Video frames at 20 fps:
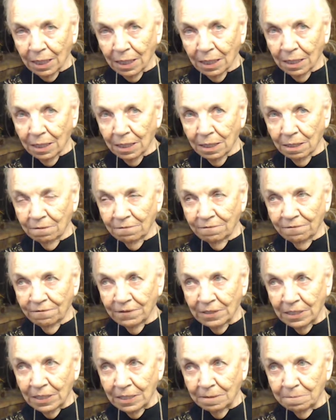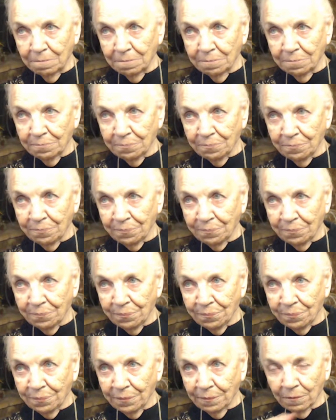of um,
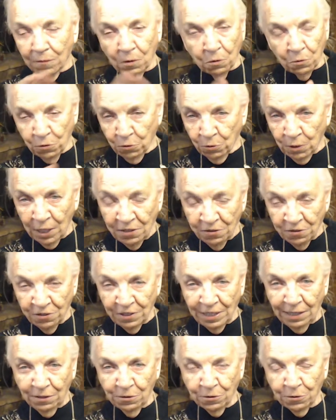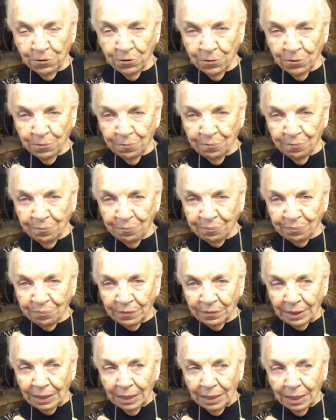those translators,
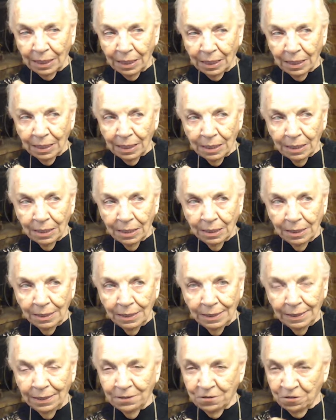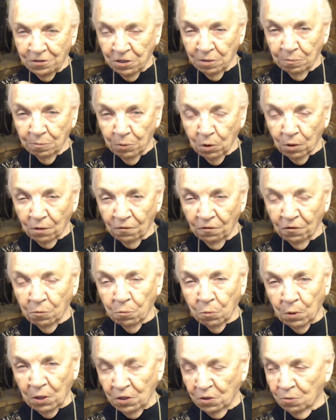uh, it's the book from
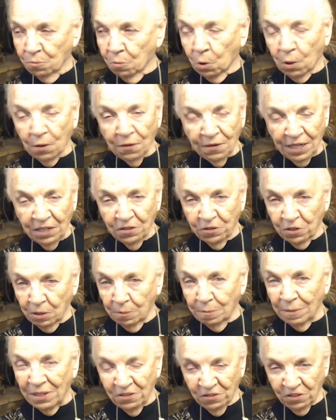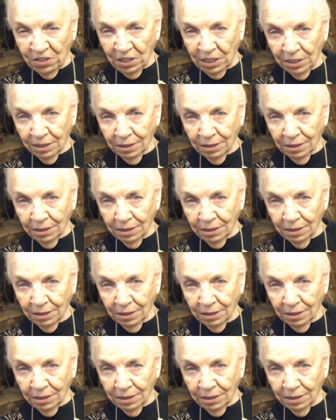which more things are missing